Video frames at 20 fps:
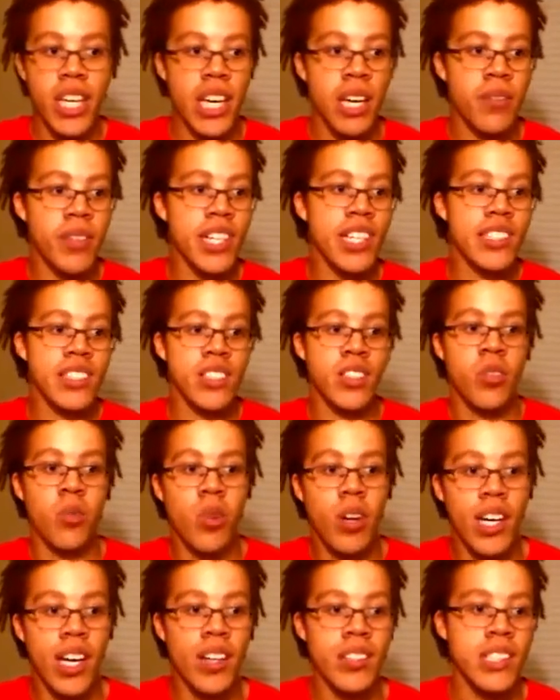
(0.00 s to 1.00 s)
Yeah, if he gets in the
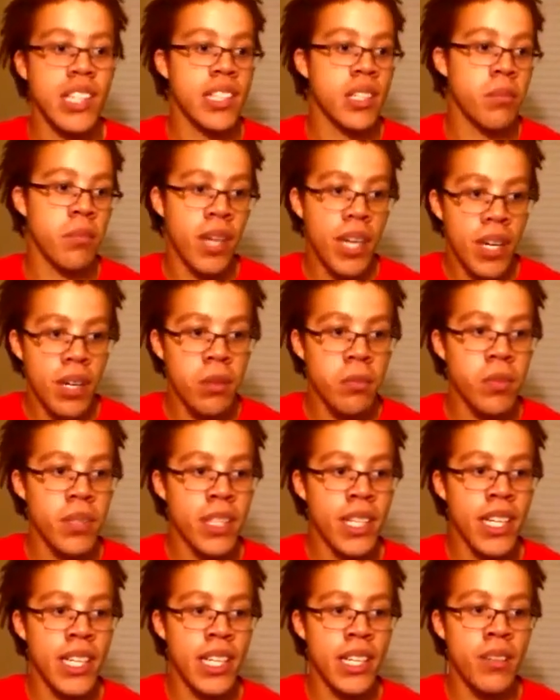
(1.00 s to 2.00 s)
way, I'll take him out.
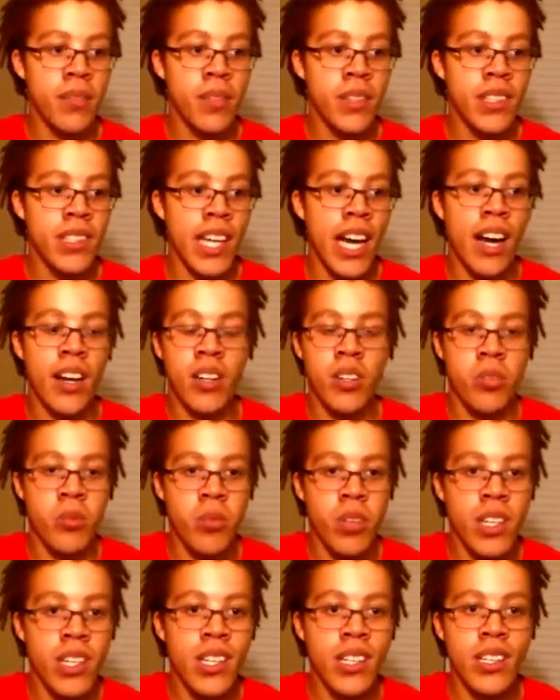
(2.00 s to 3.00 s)
But, like, if he's out of the
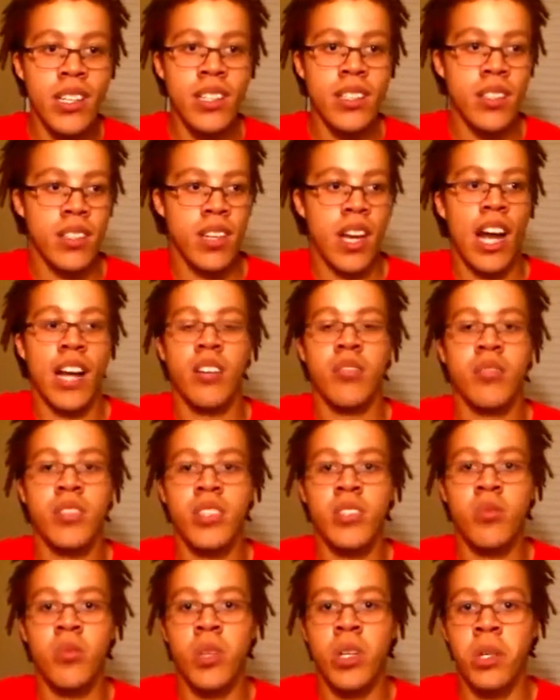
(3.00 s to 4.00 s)
way, then I don't
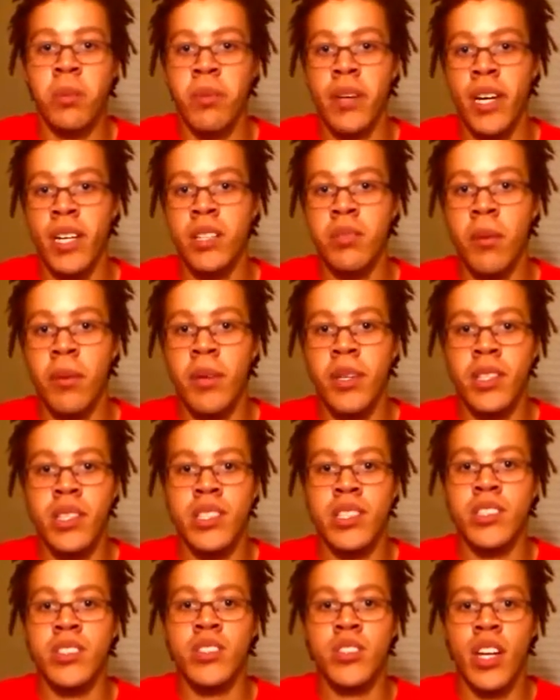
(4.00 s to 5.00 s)
need to worry about him. I'm not
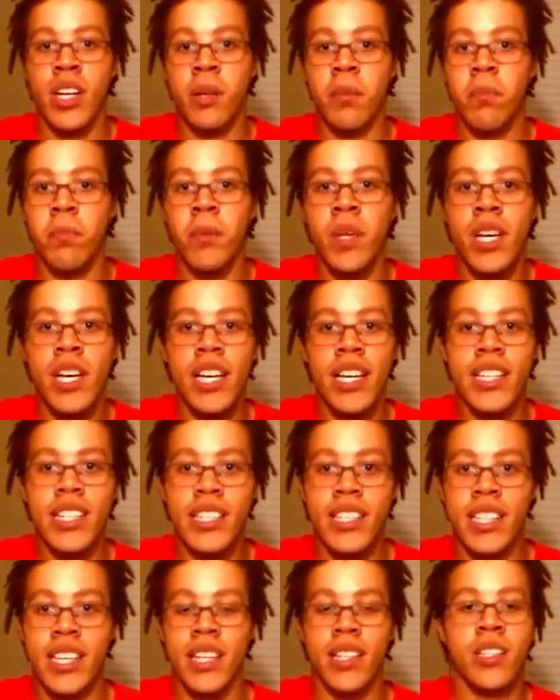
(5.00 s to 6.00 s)
going to try to
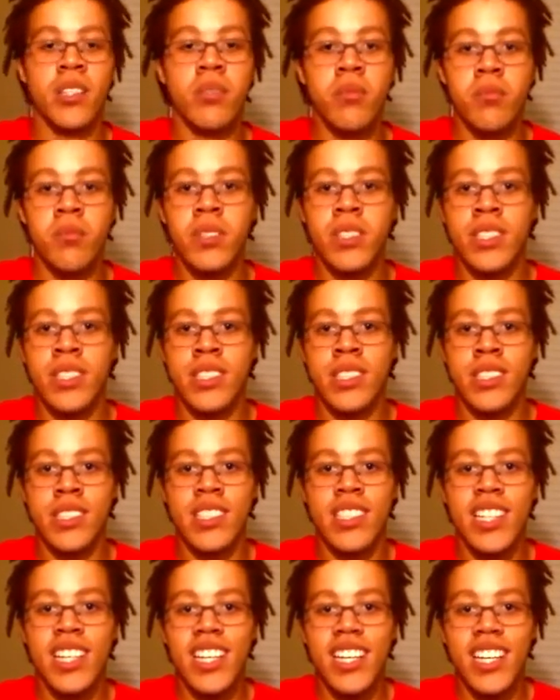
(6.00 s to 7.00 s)
kill him
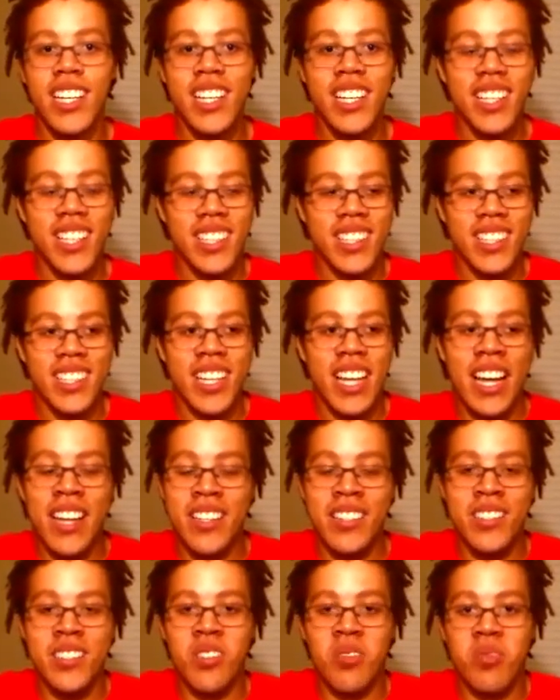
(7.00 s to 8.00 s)
because
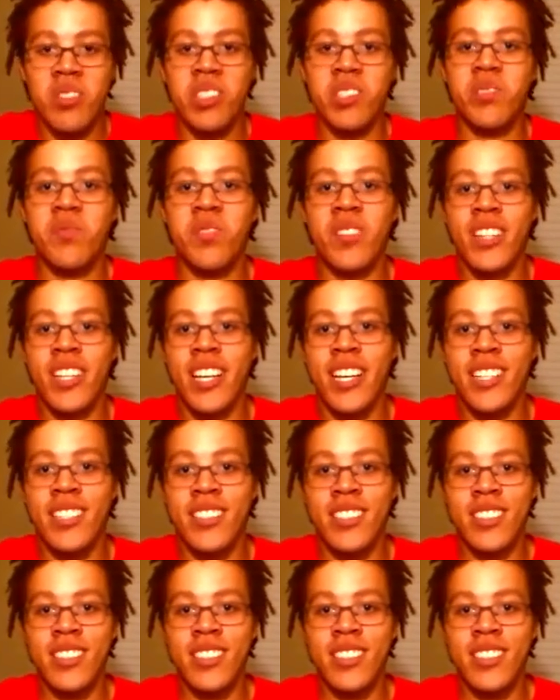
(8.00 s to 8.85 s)
there's no reason for that.